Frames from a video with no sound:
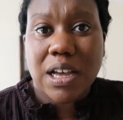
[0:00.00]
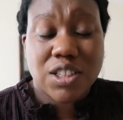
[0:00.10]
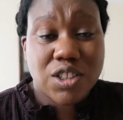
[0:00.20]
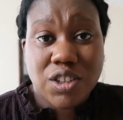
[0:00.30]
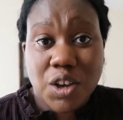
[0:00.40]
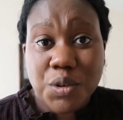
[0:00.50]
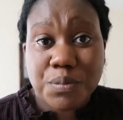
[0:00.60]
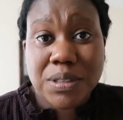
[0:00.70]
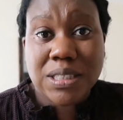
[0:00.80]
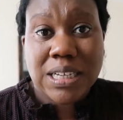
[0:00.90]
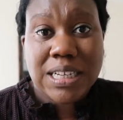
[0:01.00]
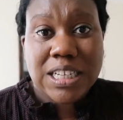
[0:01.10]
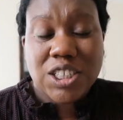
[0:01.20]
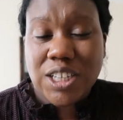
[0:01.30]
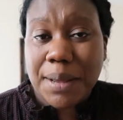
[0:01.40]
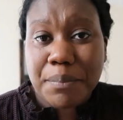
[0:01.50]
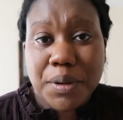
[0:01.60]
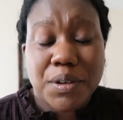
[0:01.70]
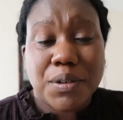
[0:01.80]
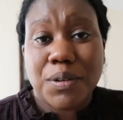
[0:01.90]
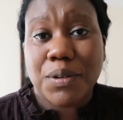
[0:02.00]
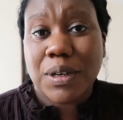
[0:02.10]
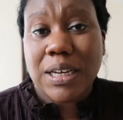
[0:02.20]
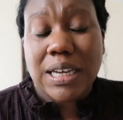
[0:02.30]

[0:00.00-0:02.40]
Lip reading: soaps, shampoo,